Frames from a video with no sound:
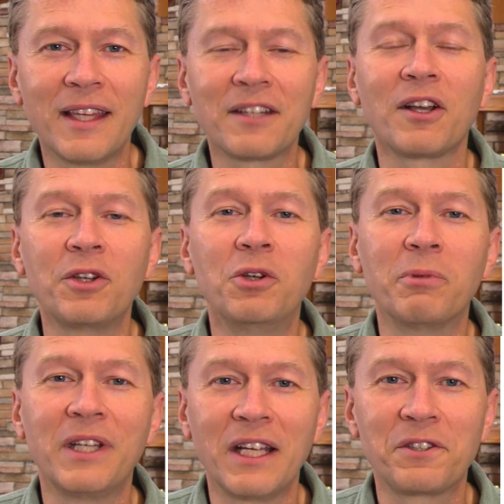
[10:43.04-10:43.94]
how
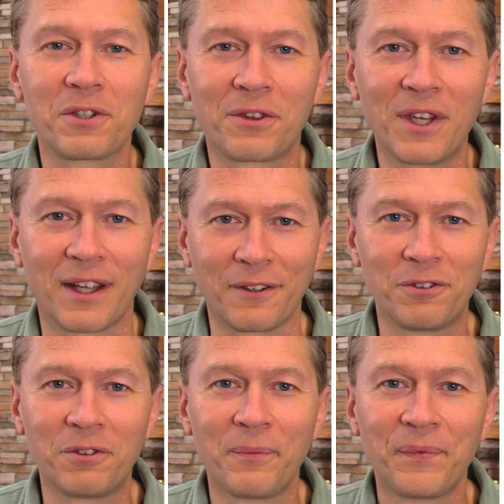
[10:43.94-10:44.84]
human nature
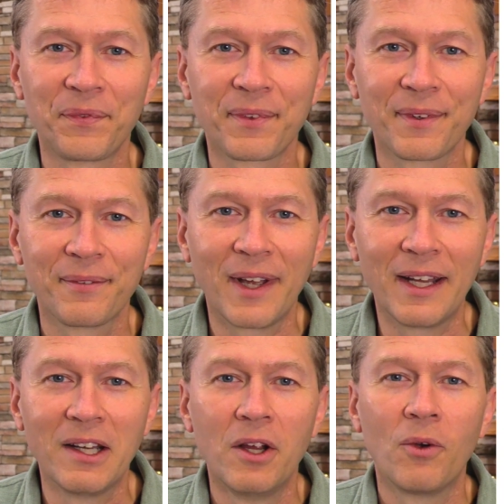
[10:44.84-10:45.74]
thinks, right?
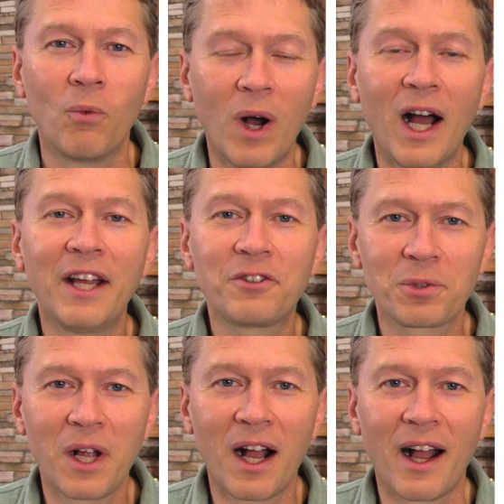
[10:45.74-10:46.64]
Why
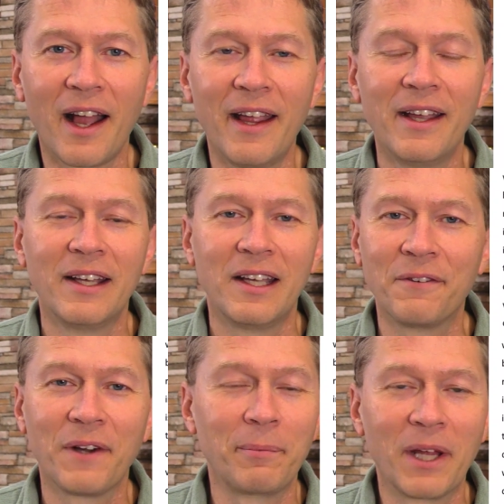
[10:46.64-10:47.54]
try
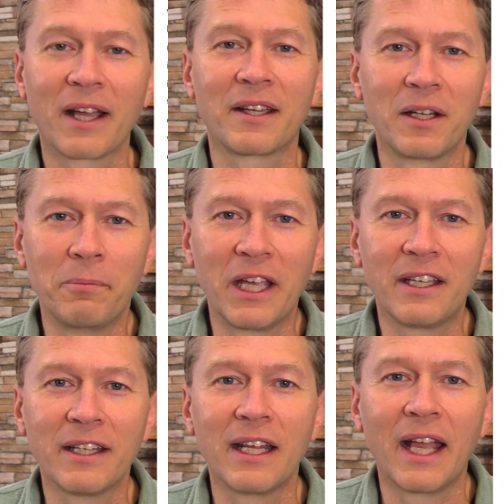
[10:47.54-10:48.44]
if I'm not going to make
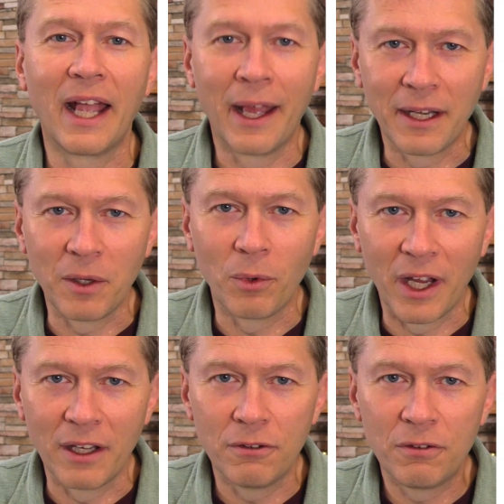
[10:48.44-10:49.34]
it
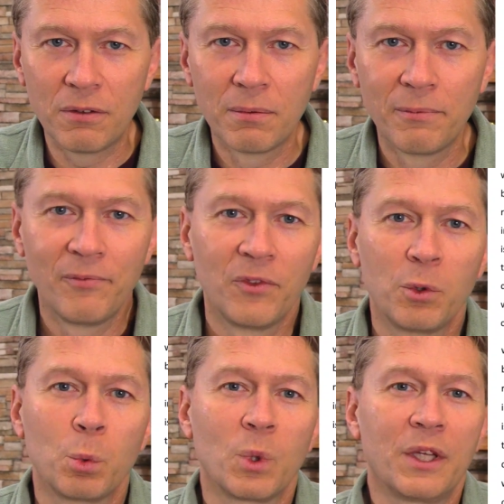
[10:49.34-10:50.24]
anyways,
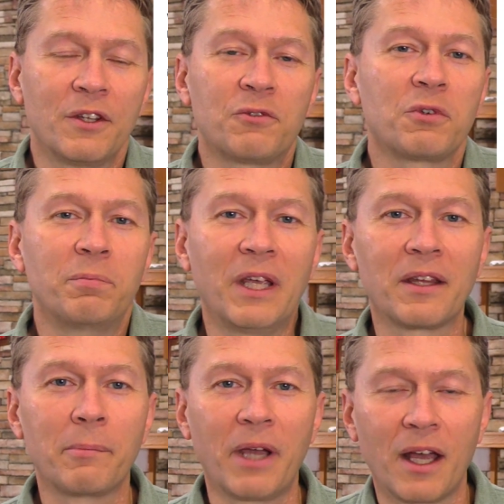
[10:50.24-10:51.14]
right? This was me on
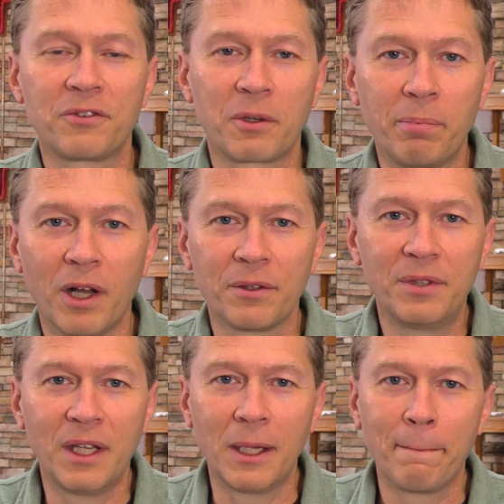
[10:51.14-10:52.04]
the basketball
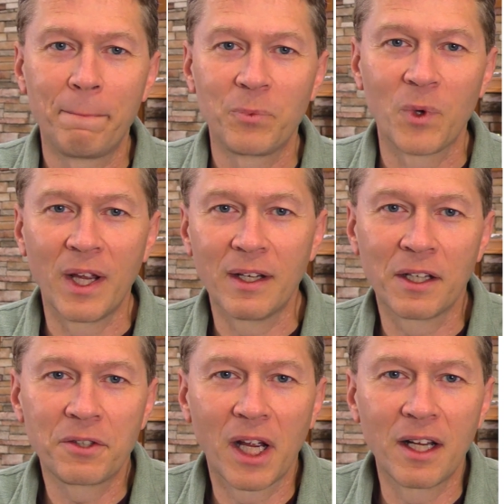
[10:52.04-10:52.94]
team, right? I
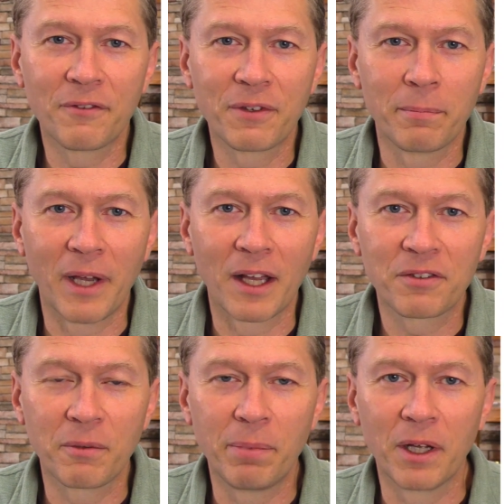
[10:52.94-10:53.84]
tried out for the
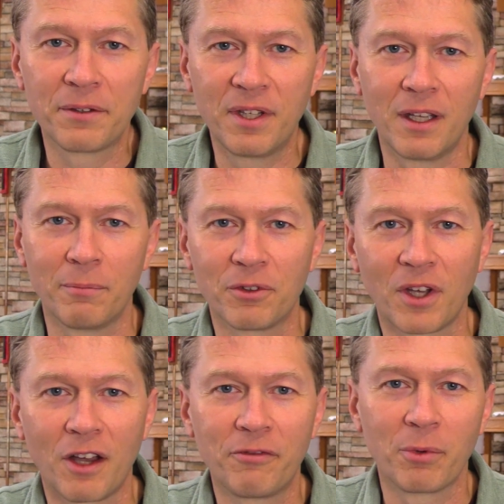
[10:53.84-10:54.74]
basketball team
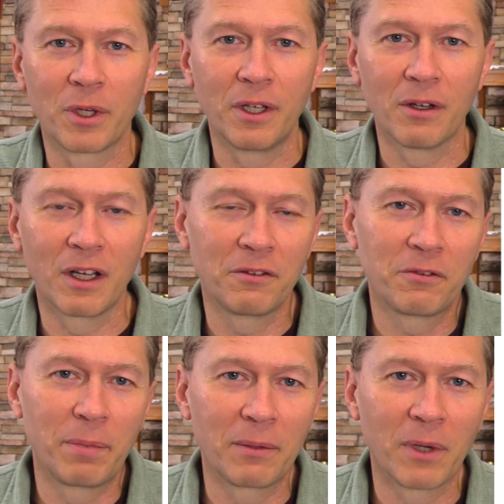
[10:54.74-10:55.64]
sophomore year. I'd
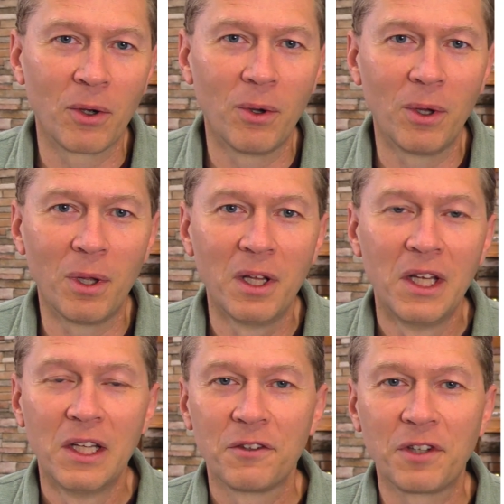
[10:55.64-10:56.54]
spent my whole
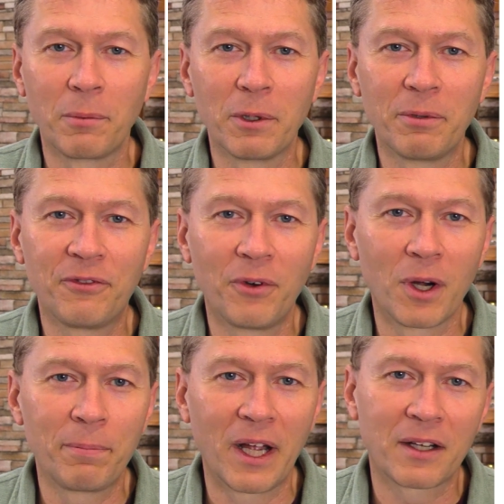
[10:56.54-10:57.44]
summer
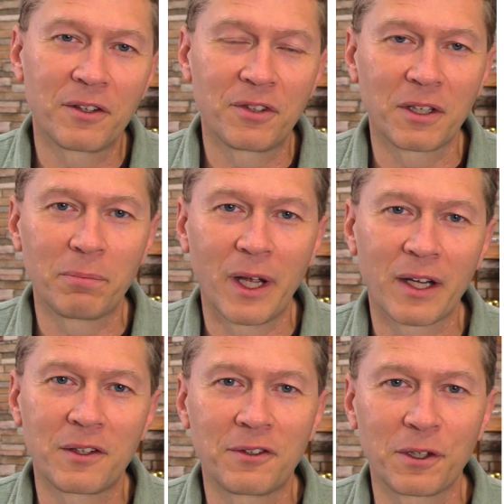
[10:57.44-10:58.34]
before practicing
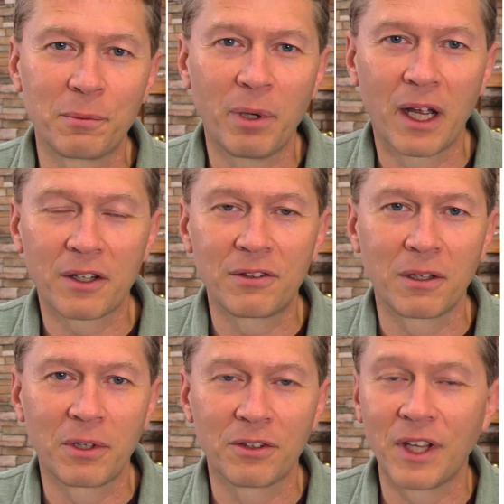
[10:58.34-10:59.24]

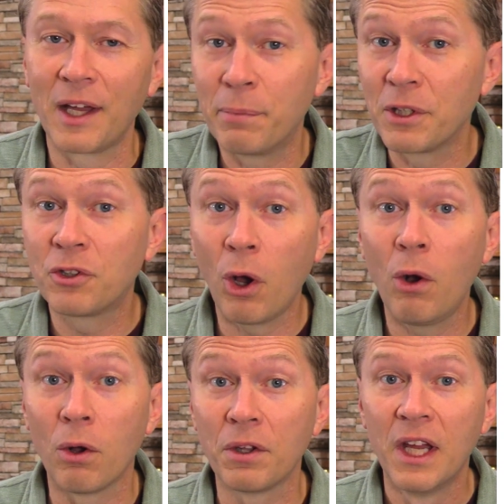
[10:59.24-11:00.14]
because I had been
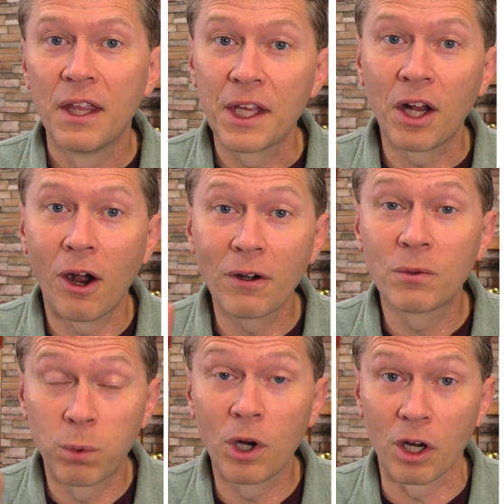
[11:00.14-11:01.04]
told that hard
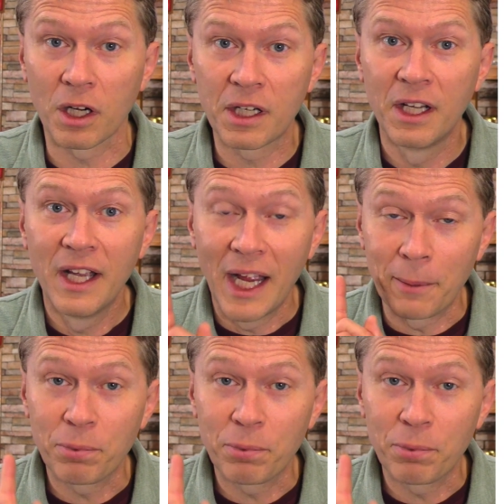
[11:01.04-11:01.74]
work and